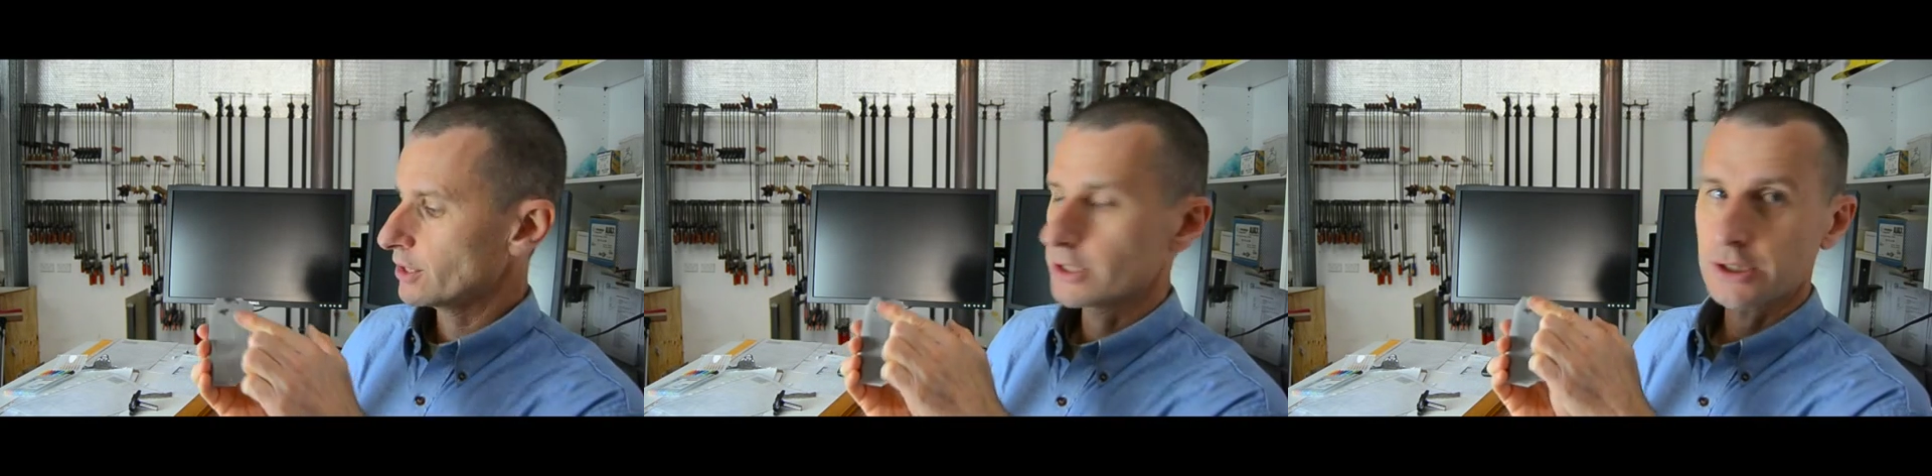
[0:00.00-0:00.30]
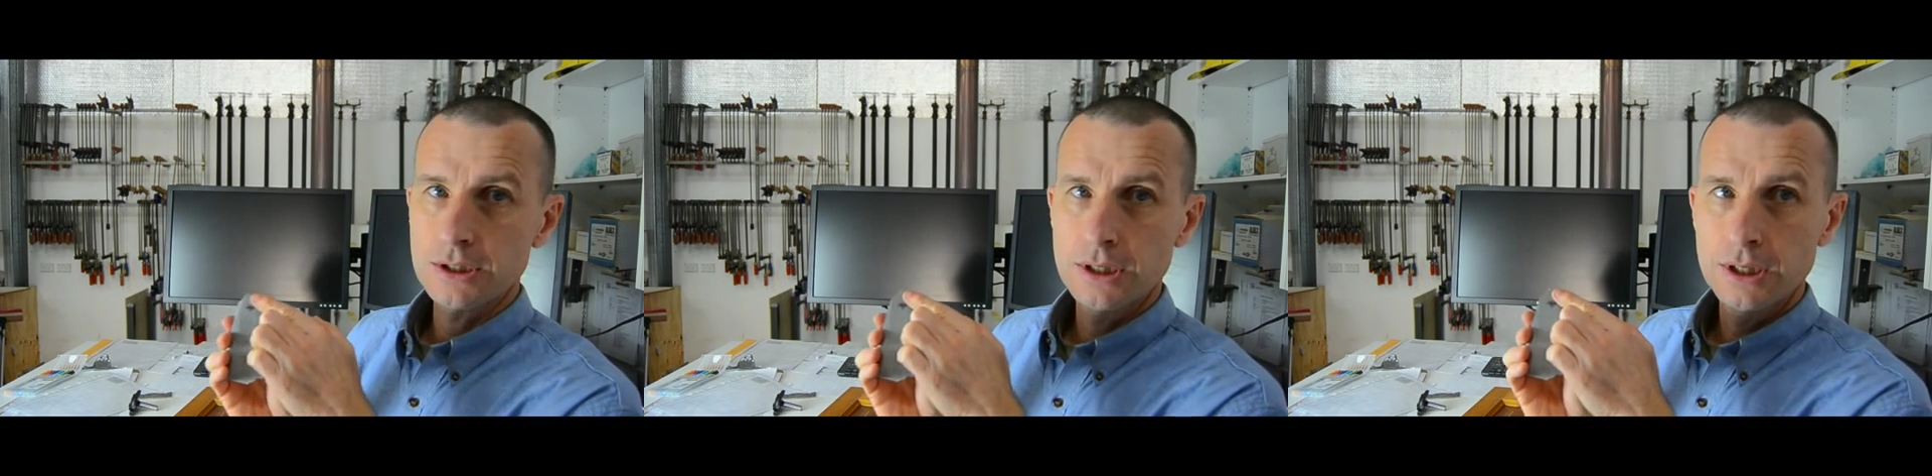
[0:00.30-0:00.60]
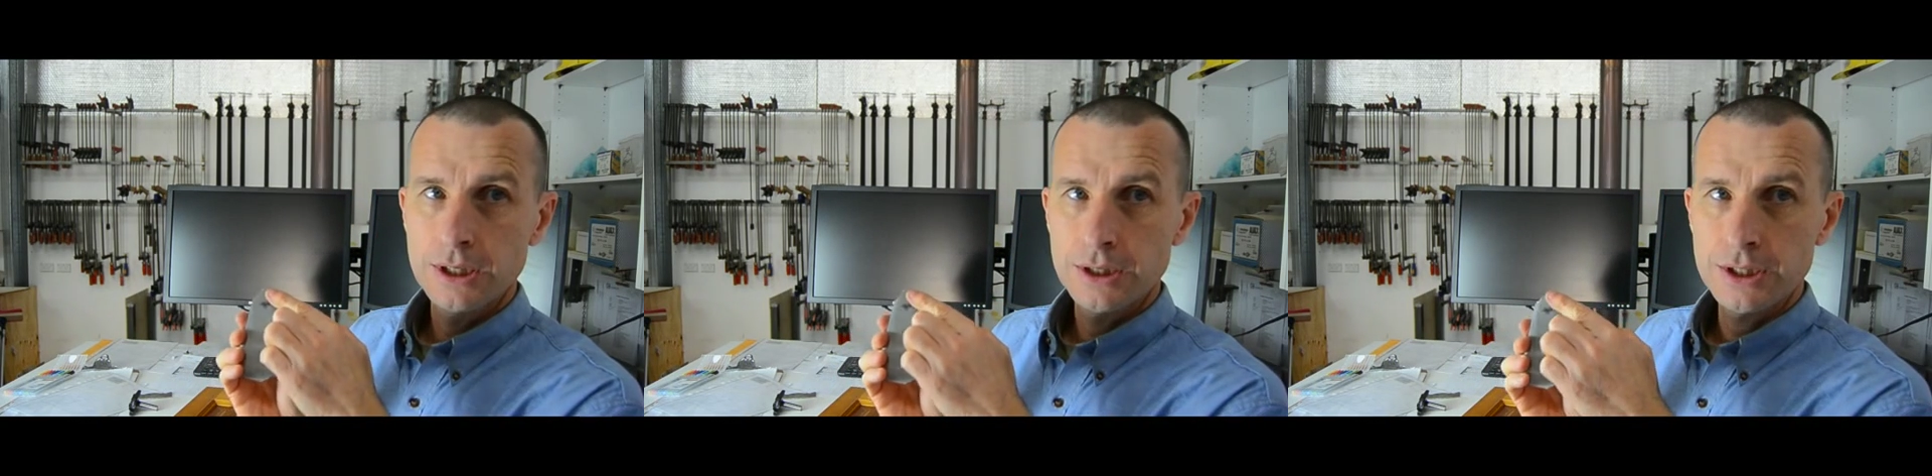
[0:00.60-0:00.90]
This is
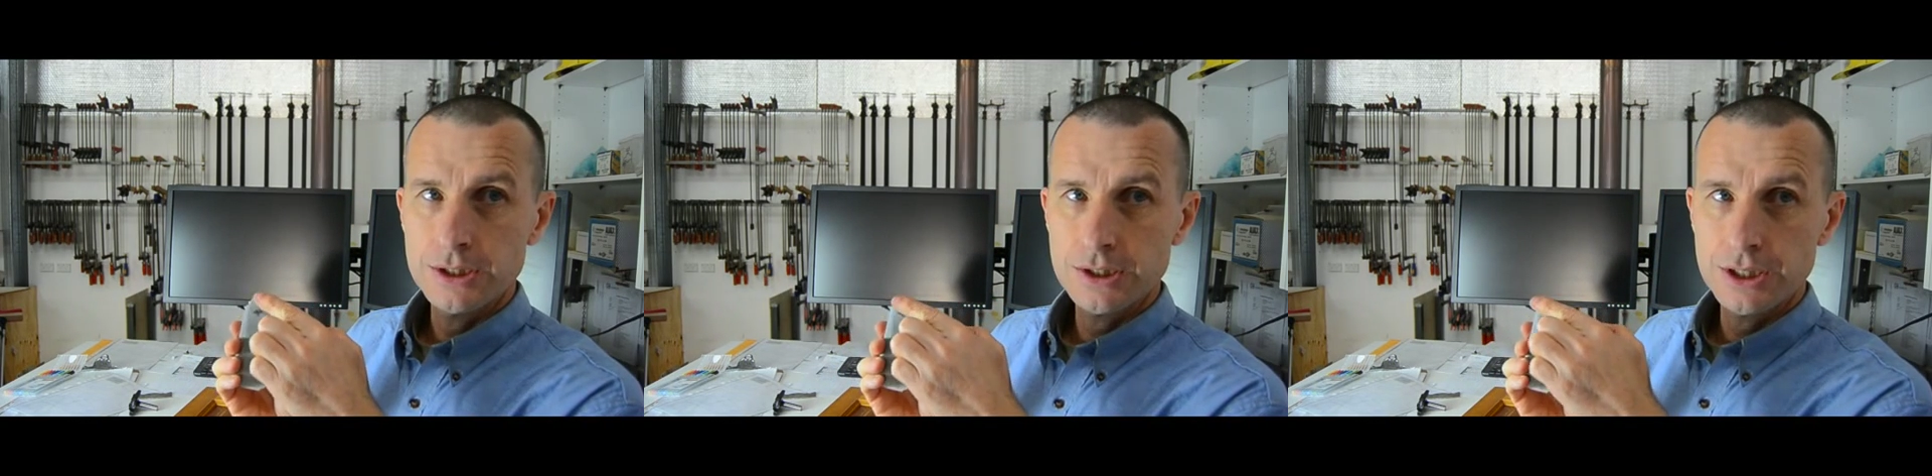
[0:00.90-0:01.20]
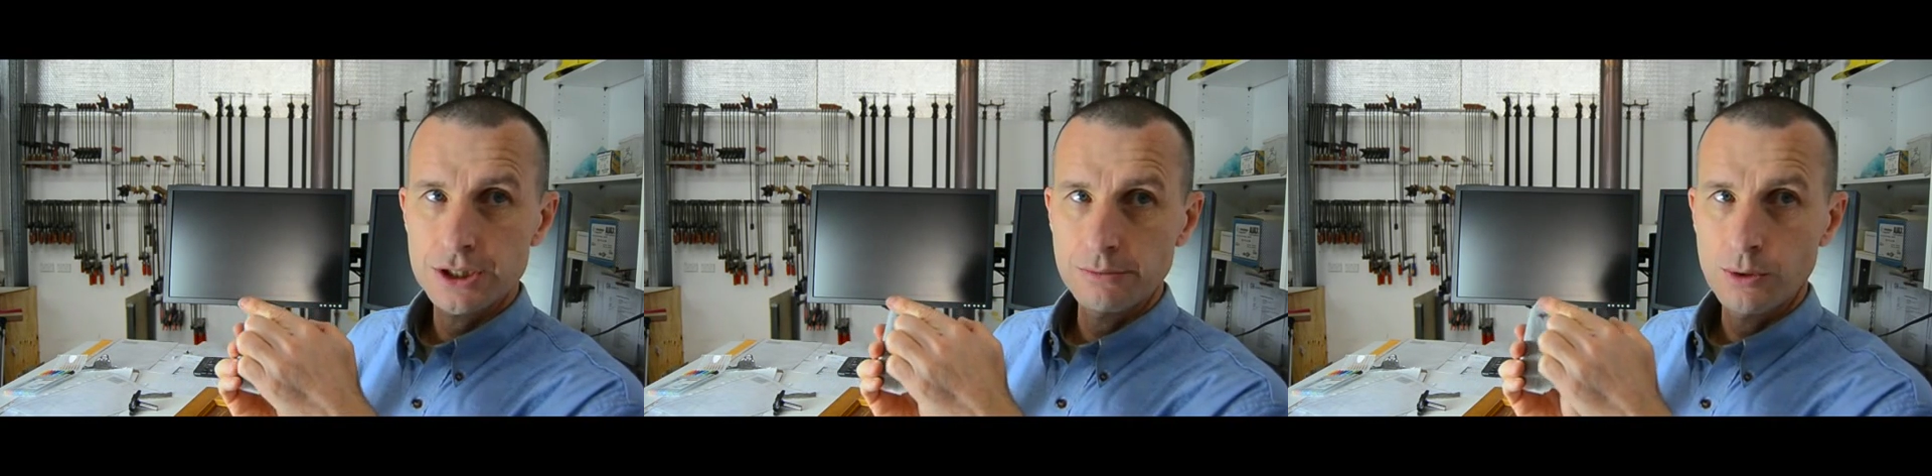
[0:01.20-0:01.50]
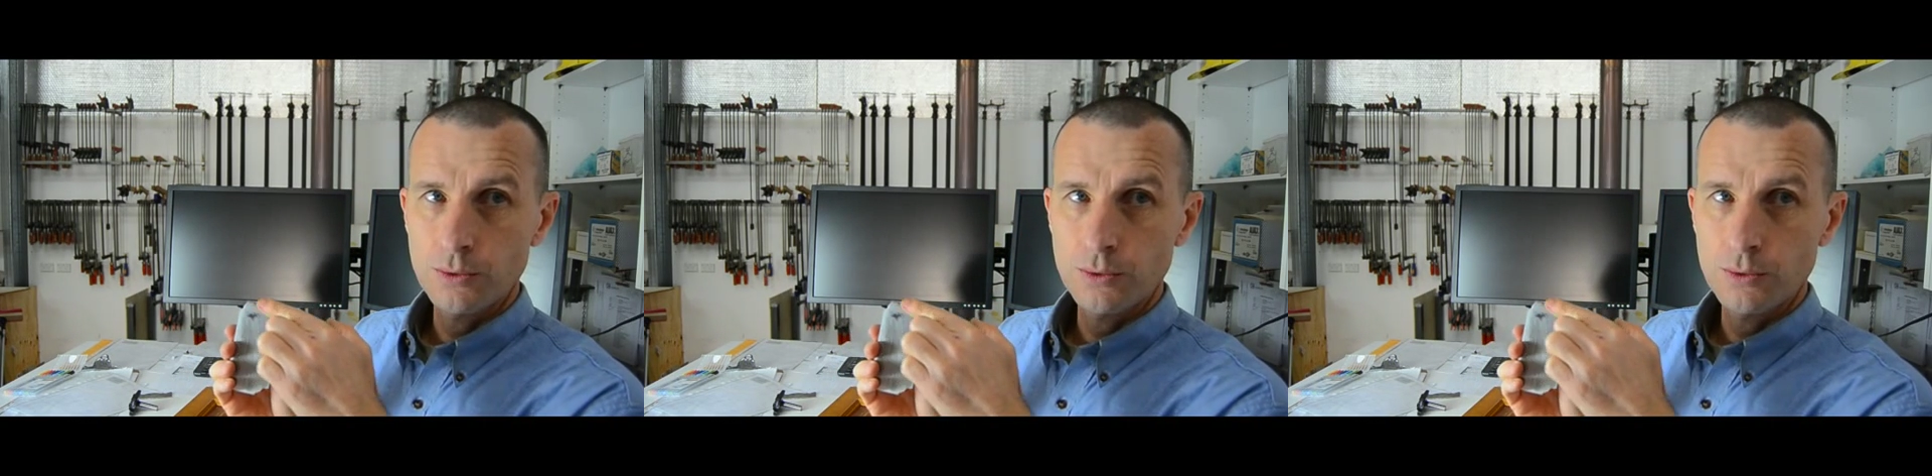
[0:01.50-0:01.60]
the edge that will be